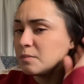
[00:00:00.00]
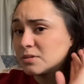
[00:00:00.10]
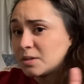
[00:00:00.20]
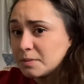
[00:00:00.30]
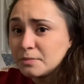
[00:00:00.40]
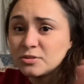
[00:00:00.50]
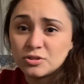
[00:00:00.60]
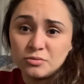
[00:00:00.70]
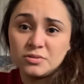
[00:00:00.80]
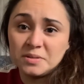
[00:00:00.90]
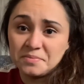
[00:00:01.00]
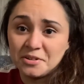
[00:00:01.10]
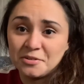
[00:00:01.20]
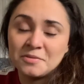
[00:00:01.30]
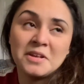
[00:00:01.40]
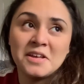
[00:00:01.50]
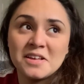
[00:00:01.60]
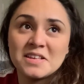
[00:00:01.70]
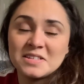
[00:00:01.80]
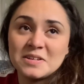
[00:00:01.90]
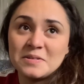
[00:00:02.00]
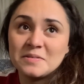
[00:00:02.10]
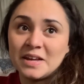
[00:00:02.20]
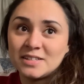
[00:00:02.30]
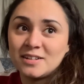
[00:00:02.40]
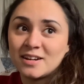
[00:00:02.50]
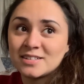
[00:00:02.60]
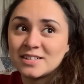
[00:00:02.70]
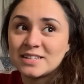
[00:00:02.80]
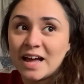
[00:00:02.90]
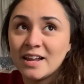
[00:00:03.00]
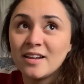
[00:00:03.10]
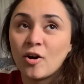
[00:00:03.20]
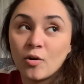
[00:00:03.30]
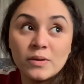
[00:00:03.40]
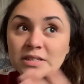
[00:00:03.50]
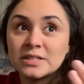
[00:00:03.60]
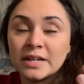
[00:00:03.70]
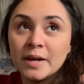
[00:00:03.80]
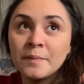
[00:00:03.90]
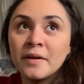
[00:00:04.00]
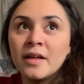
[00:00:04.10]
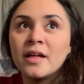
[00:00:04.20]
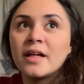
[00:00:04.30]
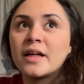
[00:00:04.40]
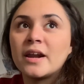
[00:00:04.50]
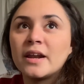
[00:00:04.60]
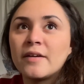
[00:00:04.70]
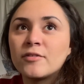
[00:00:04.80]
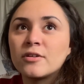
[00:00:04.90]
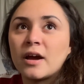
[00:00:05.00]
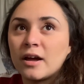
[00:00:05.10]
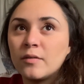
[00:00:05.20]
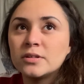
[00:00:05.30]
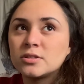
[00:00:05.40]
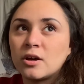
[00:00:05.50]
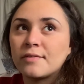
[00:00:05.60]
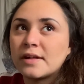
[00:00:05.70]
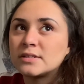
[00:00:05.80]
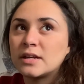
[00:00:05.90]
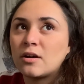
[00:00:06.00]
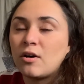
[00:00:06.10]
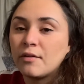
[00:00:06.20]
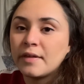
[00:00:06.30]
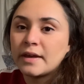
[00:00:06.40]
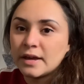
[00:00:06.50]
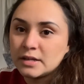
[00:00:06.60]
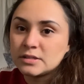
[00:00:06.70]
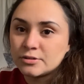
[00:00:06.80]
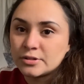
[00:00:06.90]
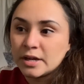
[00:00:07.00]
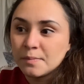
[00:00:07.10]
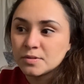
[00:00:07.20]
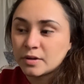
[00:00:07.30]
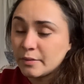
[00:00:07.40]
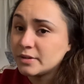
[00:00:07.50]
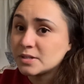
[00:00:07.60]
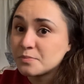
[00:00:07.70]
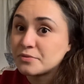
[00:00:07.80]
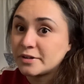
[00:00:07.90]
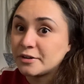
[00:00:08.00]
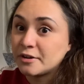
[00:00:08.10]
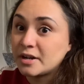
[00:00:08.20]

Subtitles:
Some people don't tip though, so that sucks. Cause I always tip, and I always thought that's like all they get is their tip. So I would tip pretty good.